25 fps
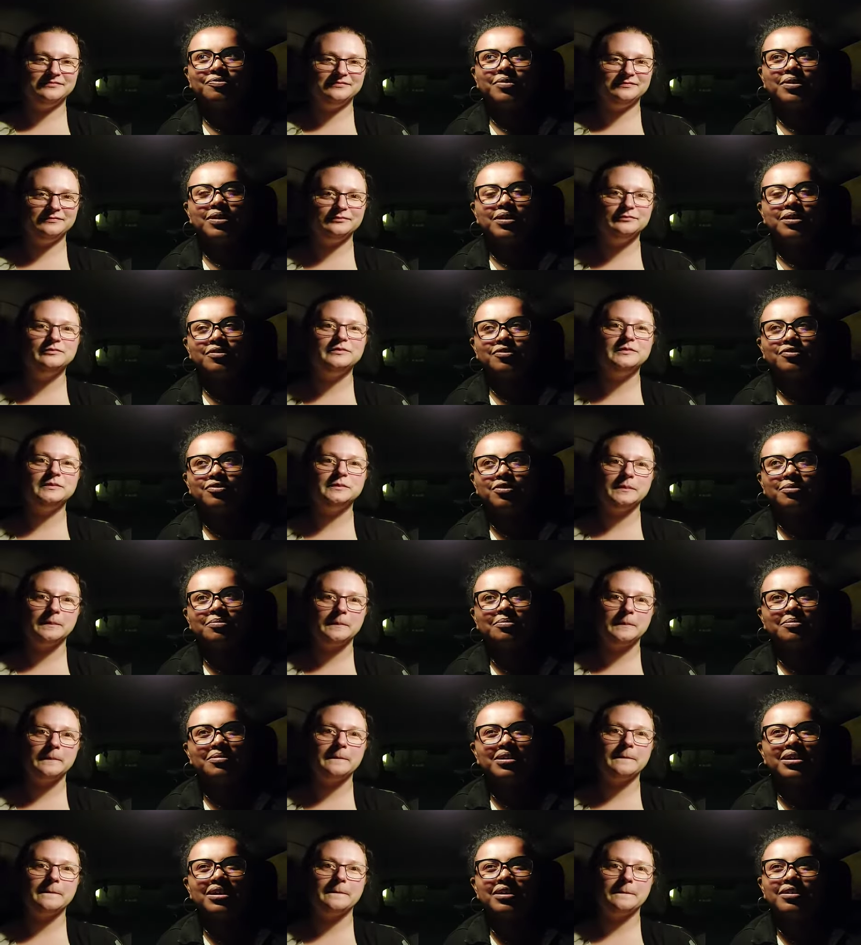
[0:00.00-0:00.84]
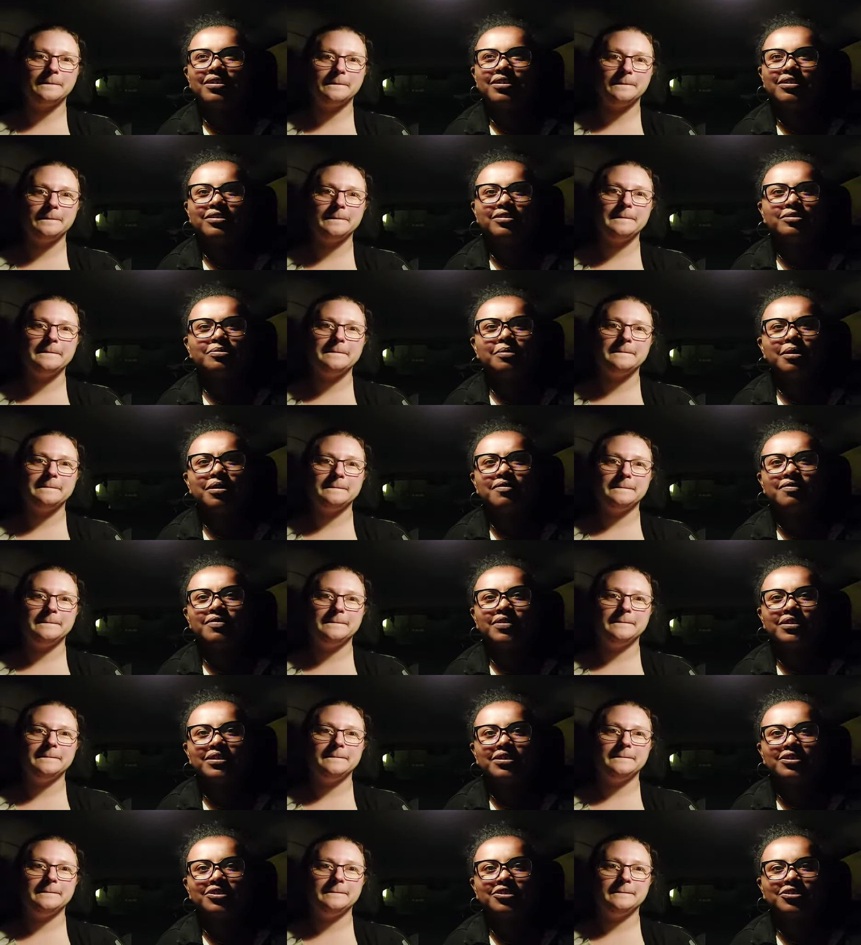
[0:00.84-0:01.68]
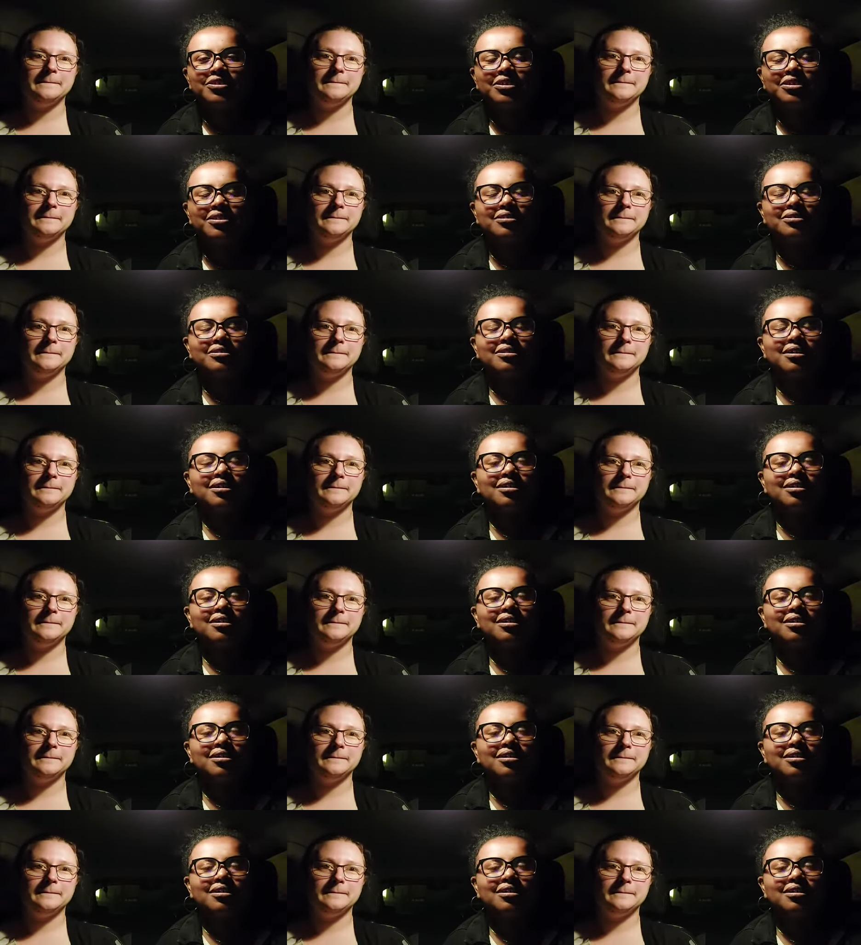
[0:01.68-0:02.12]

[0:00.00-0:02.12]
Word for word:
Speaker 1: uh, from a small village that is